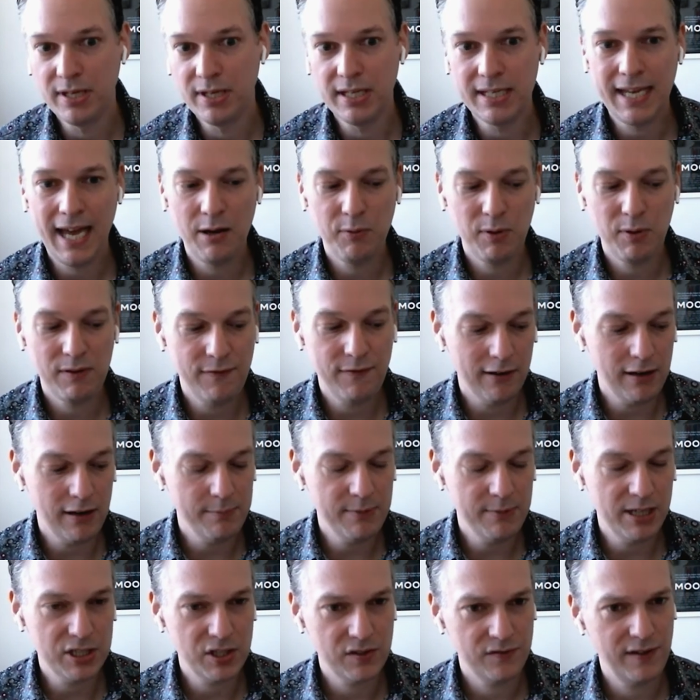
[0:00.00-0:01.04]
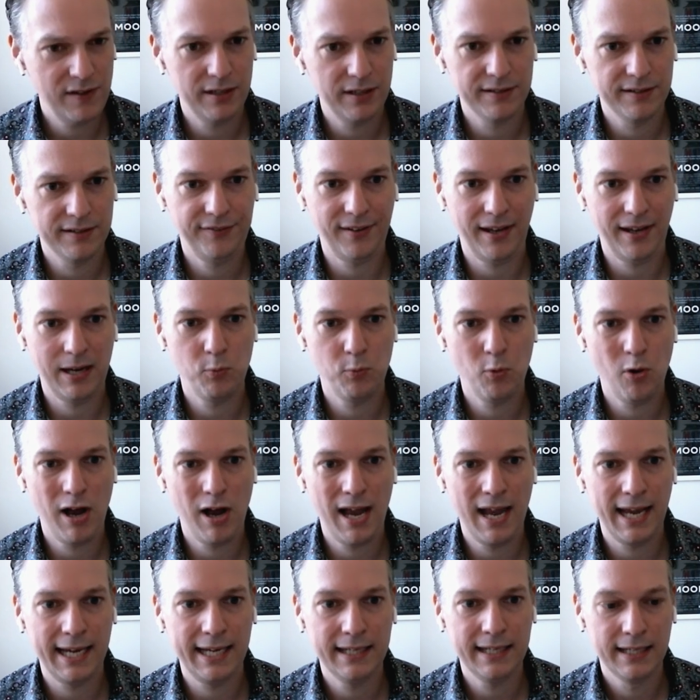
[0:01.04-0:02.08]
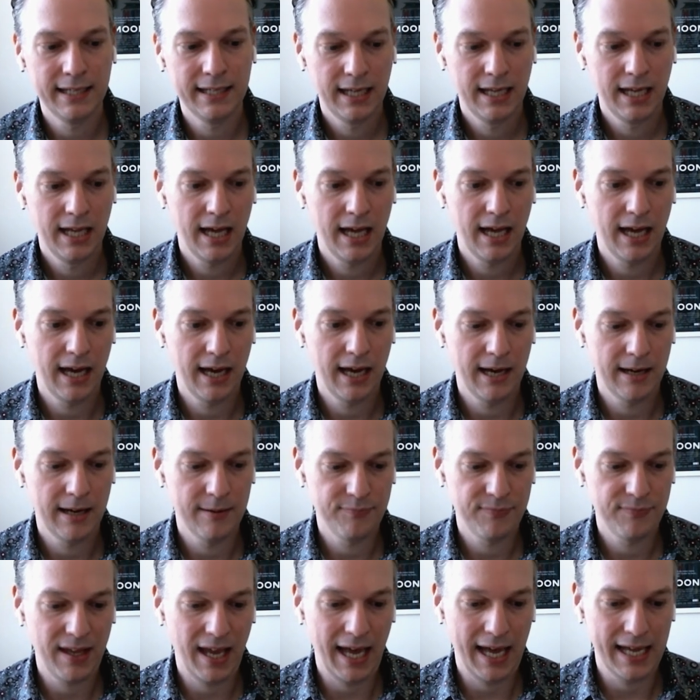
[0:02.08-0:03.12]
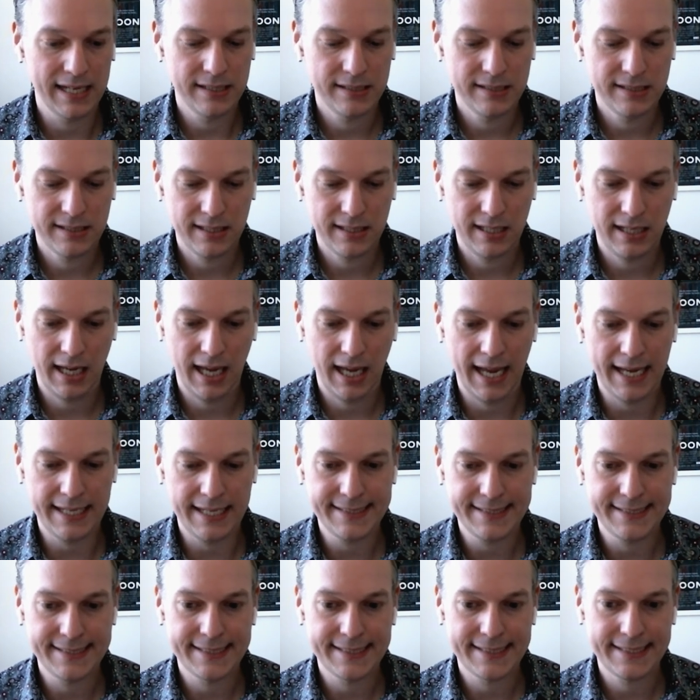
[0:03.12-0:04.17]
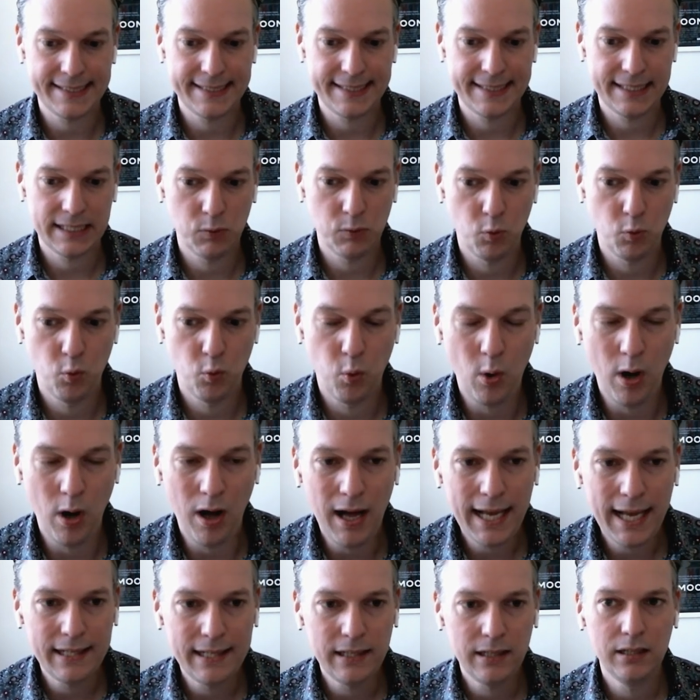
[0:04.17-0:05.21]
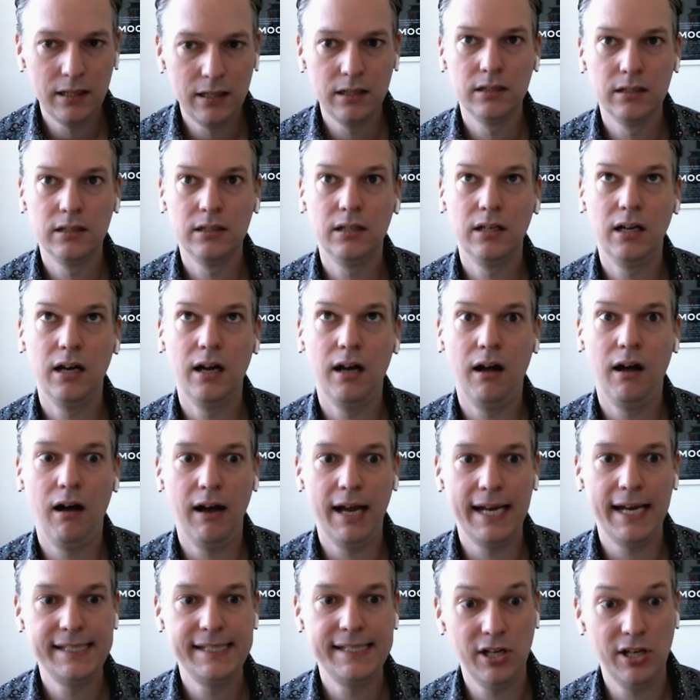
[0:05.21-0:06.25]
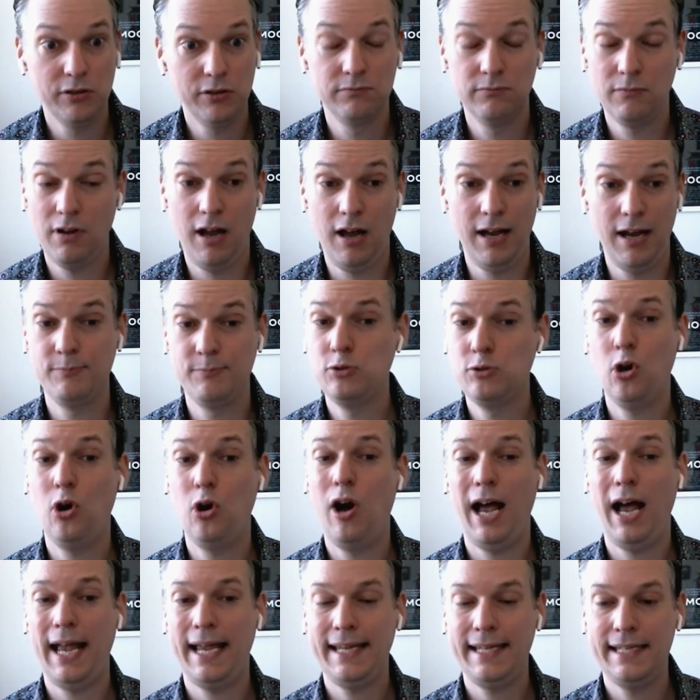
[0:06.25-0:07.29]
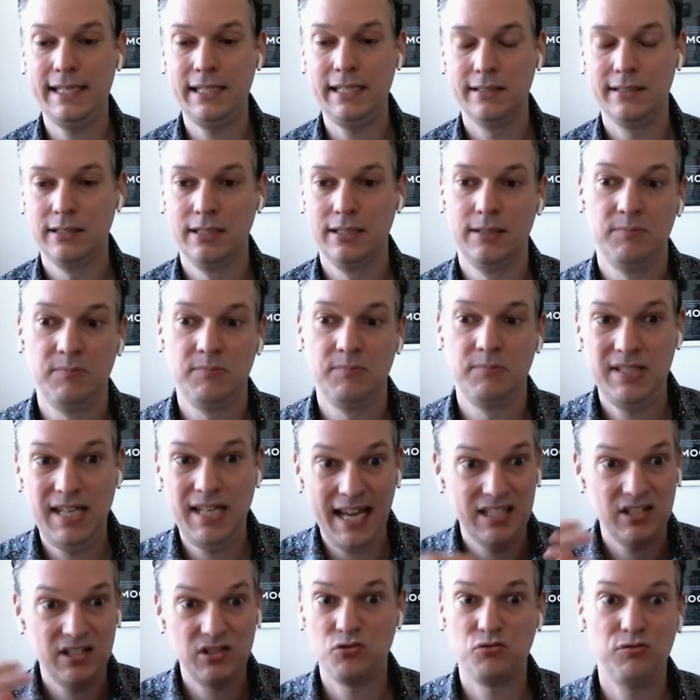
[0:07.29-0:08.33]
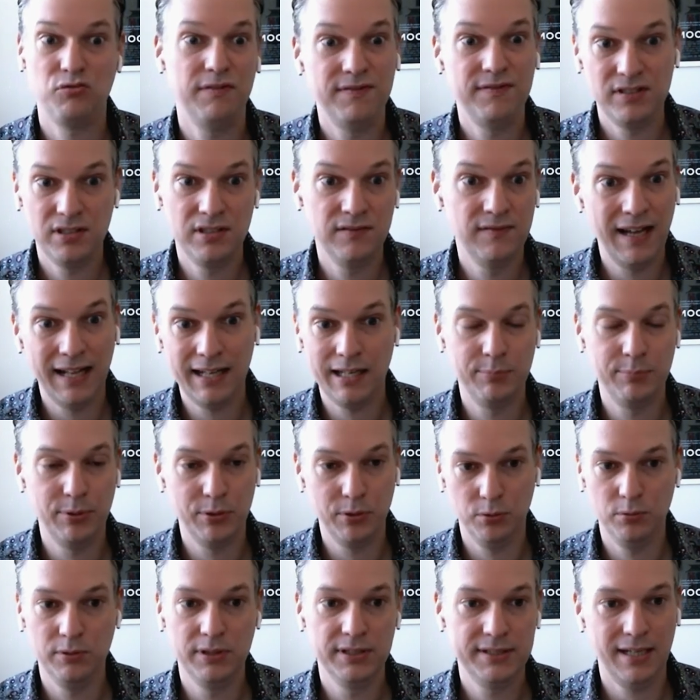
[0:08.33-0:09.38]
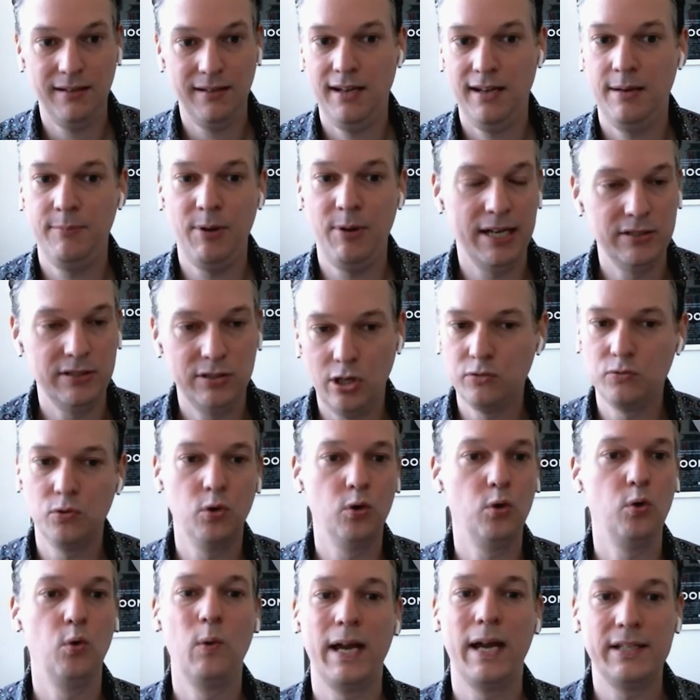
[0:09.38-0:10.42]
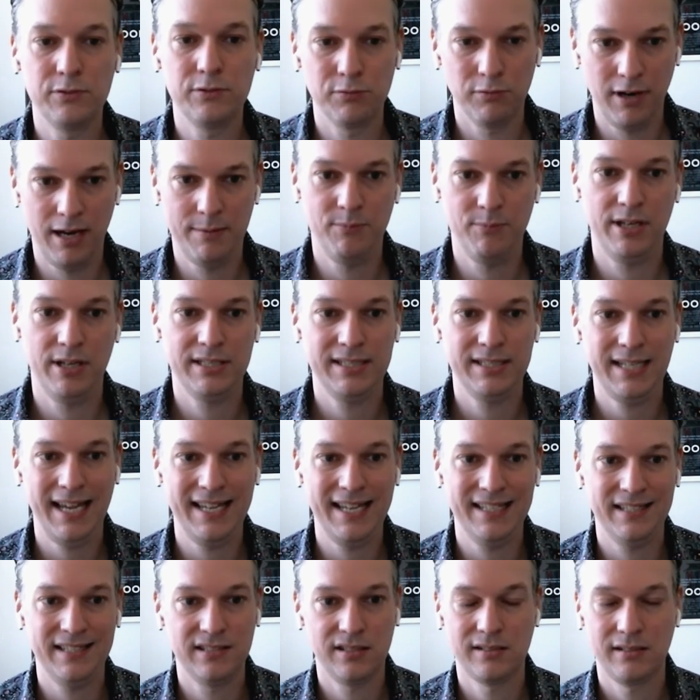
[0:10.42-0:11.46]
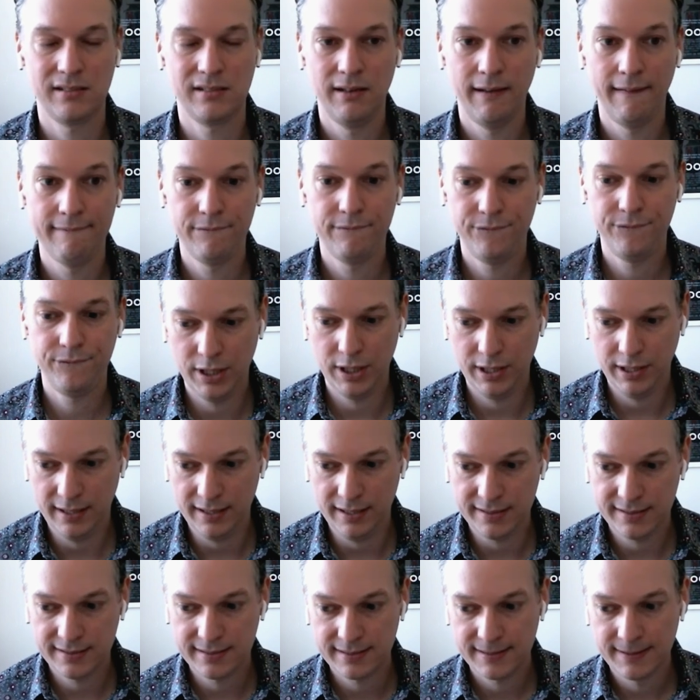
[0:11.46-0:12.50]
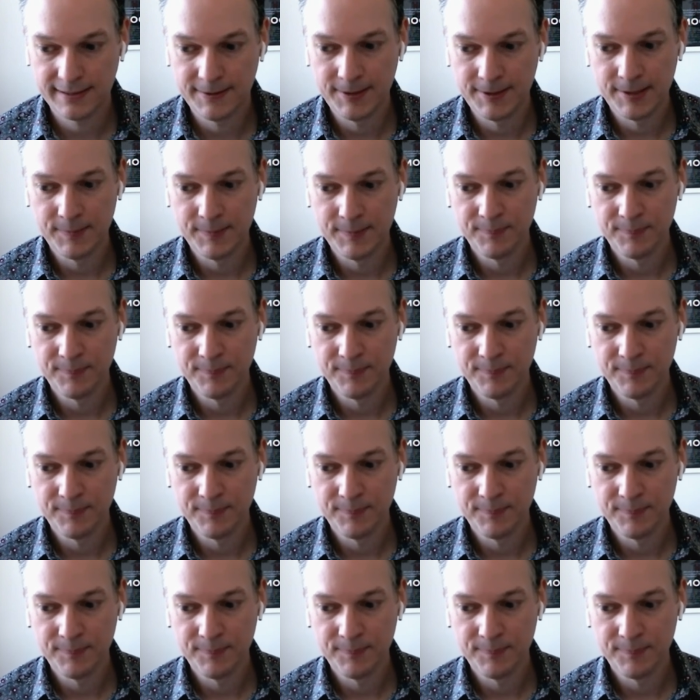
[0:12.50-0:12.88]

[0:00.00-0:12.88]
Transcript: But yeah, we very much felt the same way. And while I'm not a test-driven developer all the time, I don't always write my tests first.